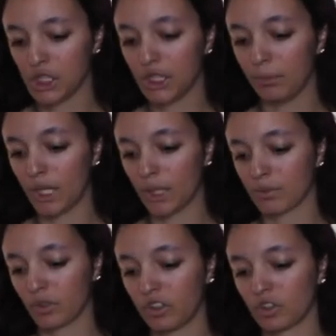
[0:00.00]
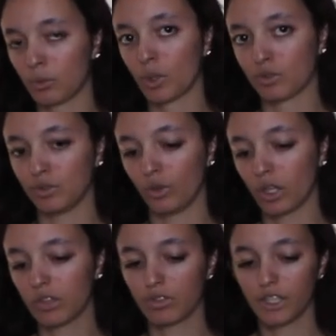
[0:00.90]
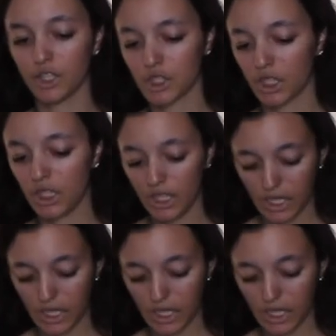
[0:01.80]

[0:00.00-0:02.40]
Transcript: cheeky bottoms, so these are more full coverage.